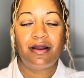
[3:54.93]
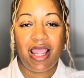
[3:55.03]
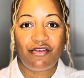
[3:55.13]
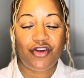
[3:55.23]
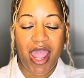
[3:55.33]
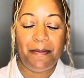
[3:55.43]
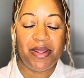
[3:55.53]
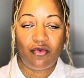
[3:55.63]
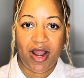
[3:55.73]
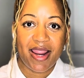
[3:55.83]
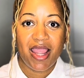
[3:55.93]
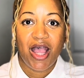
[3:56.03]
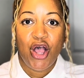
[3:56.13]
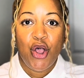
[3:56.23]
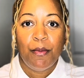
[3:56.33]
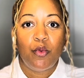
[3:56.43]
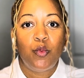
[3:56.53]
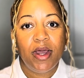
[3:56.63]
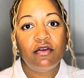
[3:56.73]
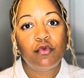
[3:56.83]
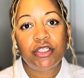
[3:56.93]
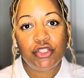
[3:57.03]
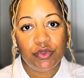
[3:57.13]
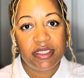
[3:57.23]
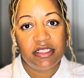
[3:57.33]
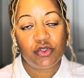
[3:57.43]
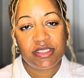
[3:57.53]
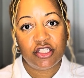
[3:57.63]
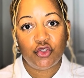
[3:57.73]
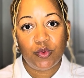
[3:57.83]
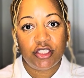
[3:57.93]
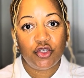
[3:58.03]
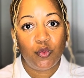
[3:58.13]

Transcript: ever happen, right? But what if we do get into a situation